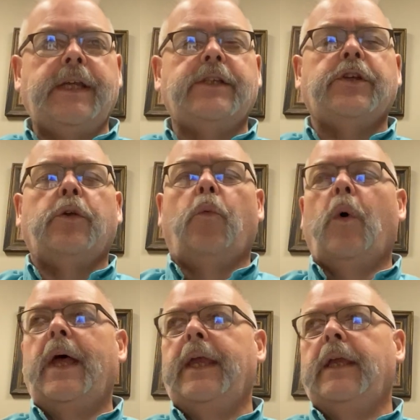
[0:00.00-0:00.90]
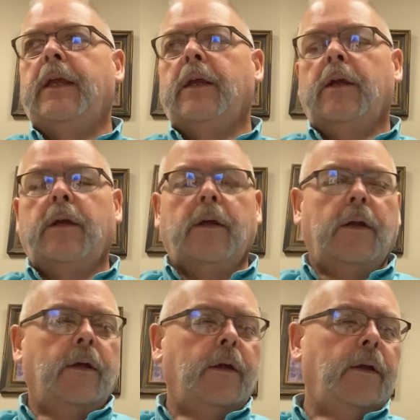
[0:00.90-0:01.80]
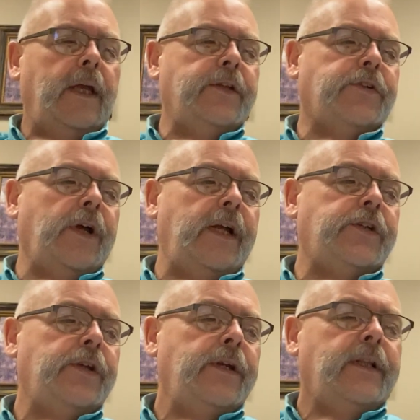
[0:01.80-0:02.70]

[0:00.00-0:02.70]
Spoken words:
gets in the way and such.